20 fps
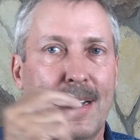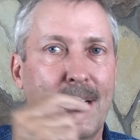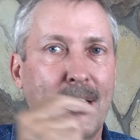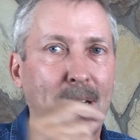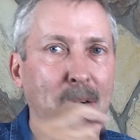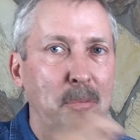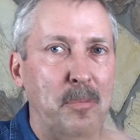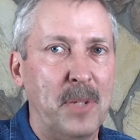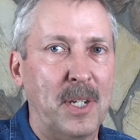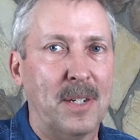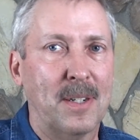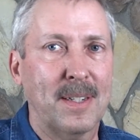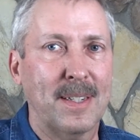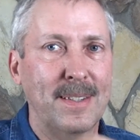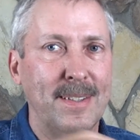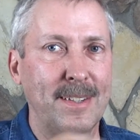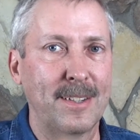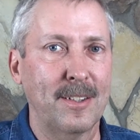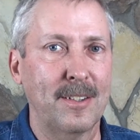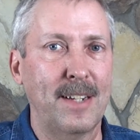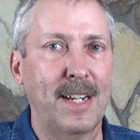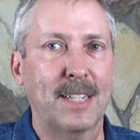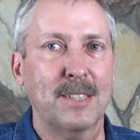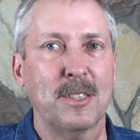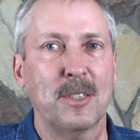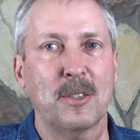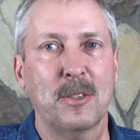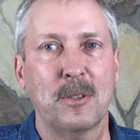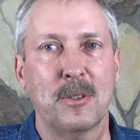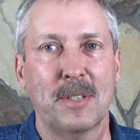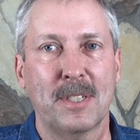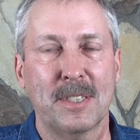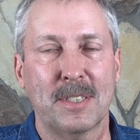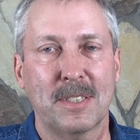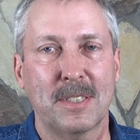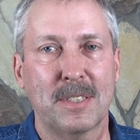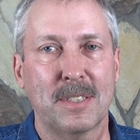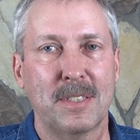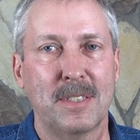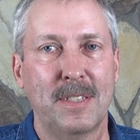American international
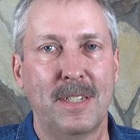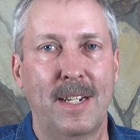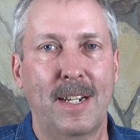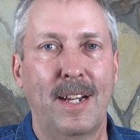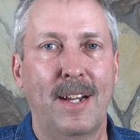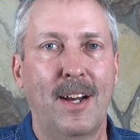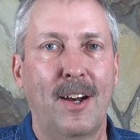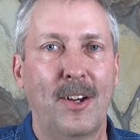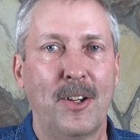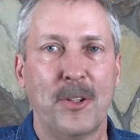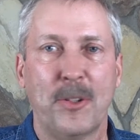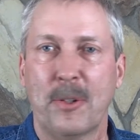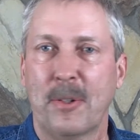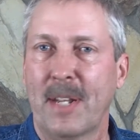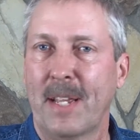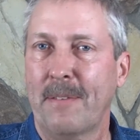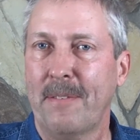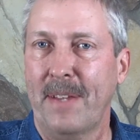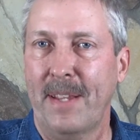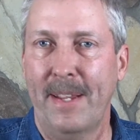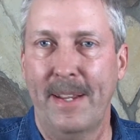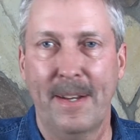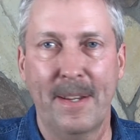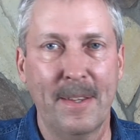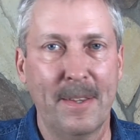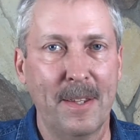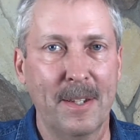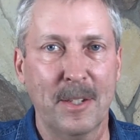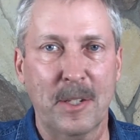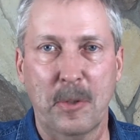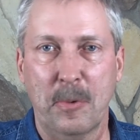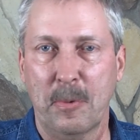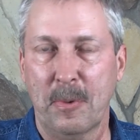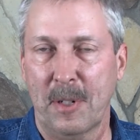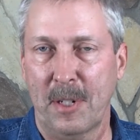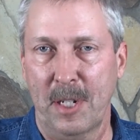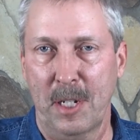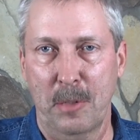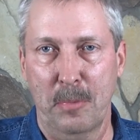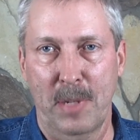tourists don't have anything to
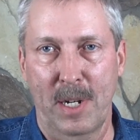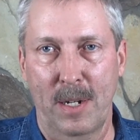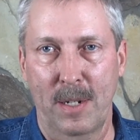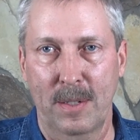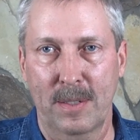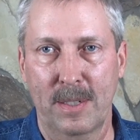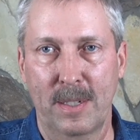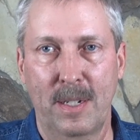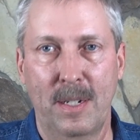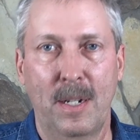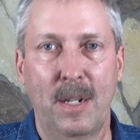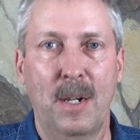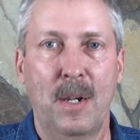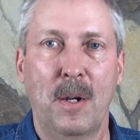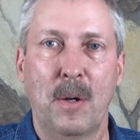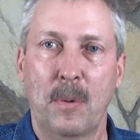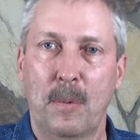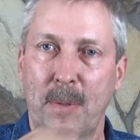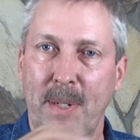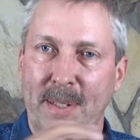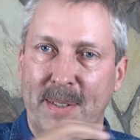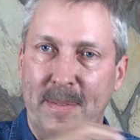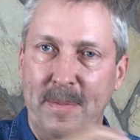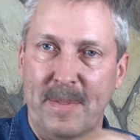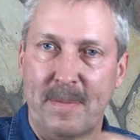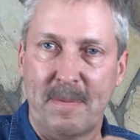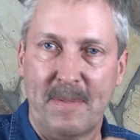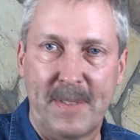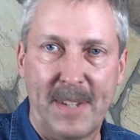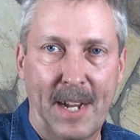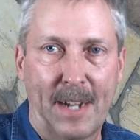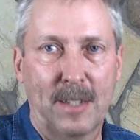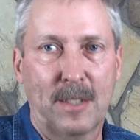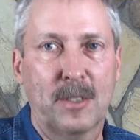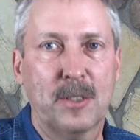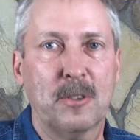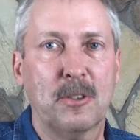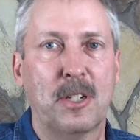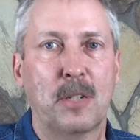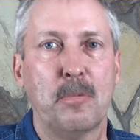worry about with
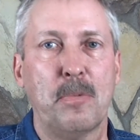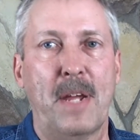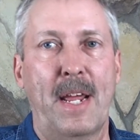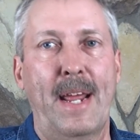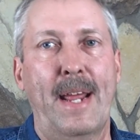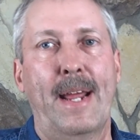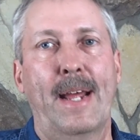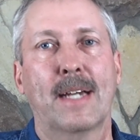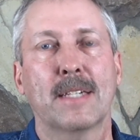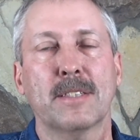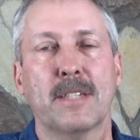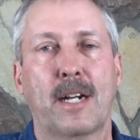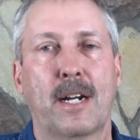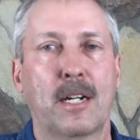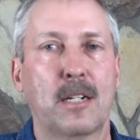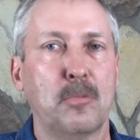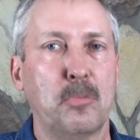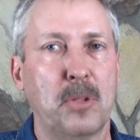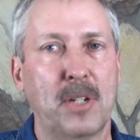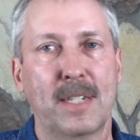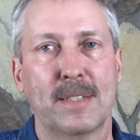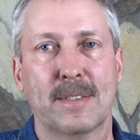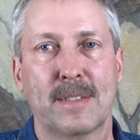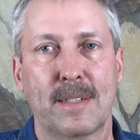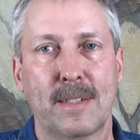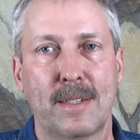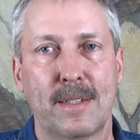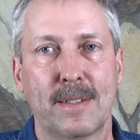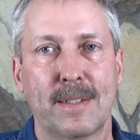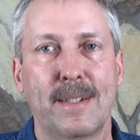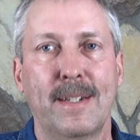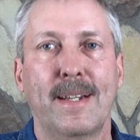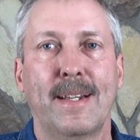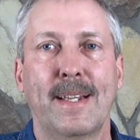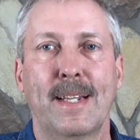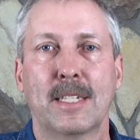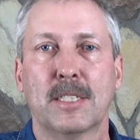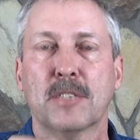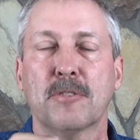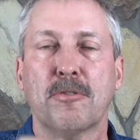Donald Trump as our president.
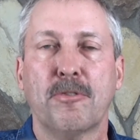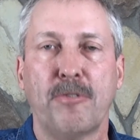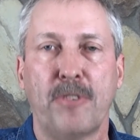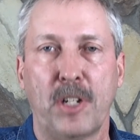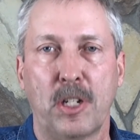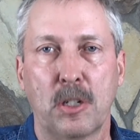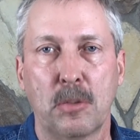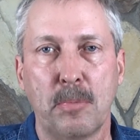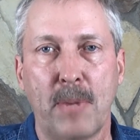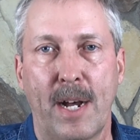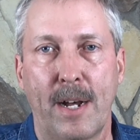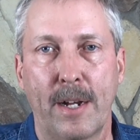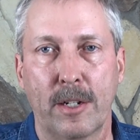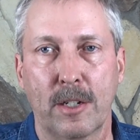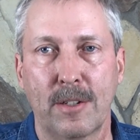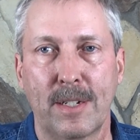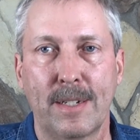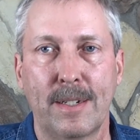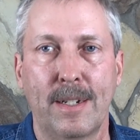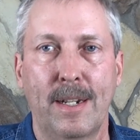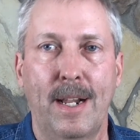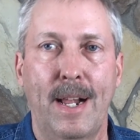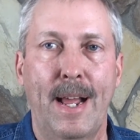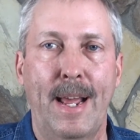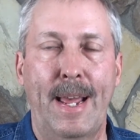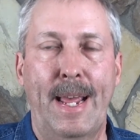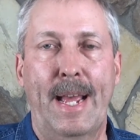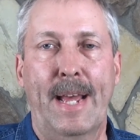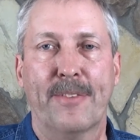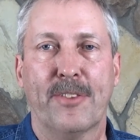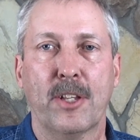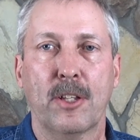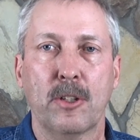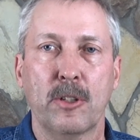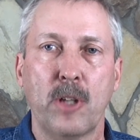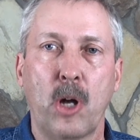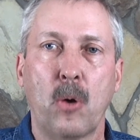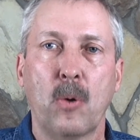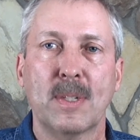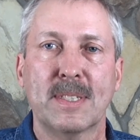It's fear-mongering at the
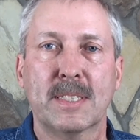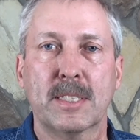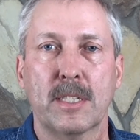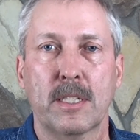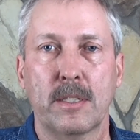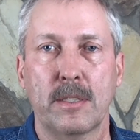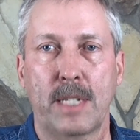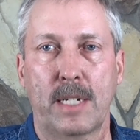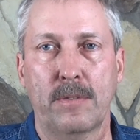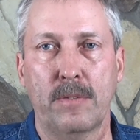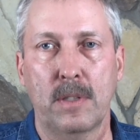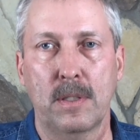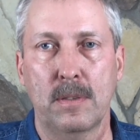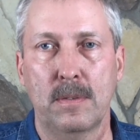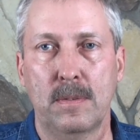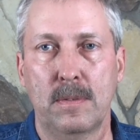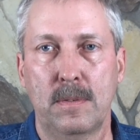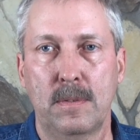lowest level.